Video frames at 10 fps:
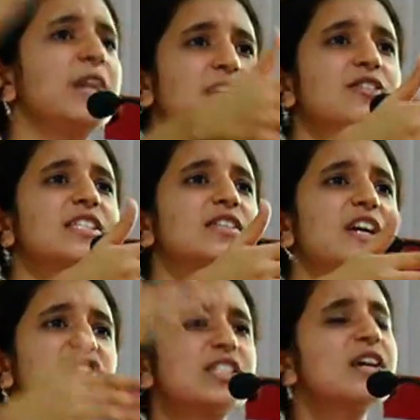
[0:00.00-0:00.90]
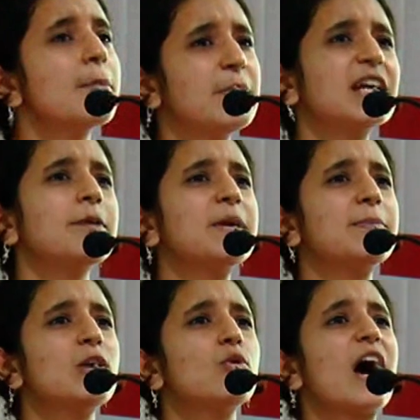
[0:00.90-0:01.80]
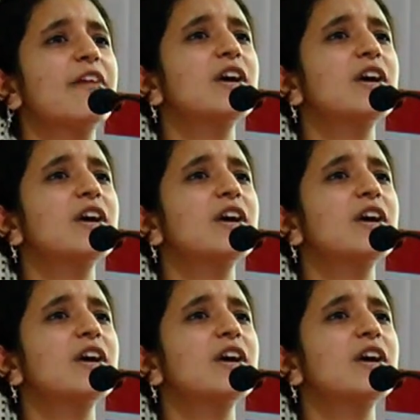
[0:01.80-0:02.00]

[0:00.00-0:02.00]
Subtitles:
reservations, bring in people who have